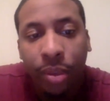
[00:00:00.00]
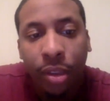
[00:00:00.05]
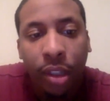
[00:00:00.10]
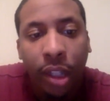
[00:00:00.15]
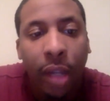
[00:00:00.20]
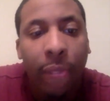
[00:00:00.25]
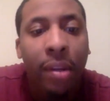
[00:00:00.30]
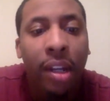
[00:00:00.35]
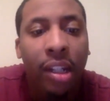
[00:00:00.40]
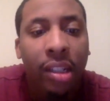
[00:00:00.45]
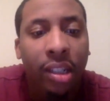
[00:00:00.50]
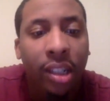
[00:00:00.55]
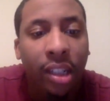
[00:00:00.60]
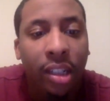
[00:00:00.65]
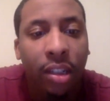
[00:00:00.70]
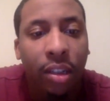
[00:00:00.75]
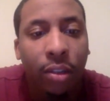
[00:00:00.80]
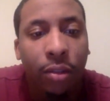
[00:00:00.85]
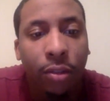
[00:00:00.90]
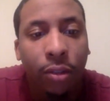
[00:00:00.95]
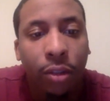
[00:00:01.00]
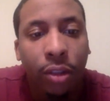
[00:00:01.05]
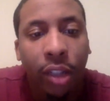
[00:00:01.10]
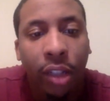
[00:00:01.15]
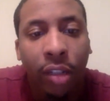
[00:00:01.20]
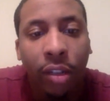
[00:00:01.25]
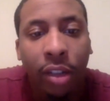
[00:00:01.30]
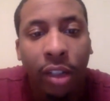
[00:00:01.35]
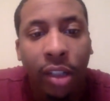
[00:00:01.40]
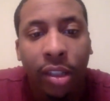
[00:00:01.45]
Him and Zay Jones. They're
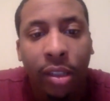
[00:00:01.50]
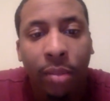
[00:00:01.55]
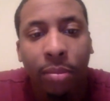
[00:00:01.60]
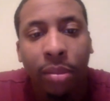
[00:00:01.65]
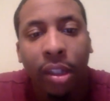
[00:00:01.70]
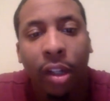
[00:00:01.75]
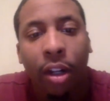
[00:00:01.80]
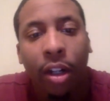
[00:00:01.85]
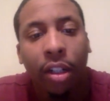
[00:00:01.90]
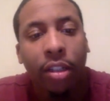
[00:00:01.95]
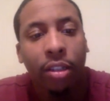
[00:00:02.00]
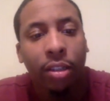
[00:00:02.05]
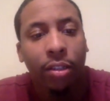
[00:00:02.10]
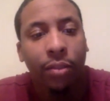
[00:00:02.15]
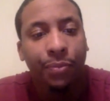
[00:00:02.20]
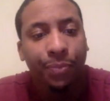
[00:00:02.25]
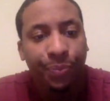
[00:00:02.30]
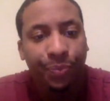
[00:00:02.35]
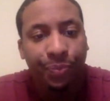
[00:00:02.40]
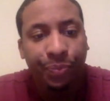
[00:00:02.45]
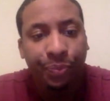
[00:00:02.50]
going to get some targets.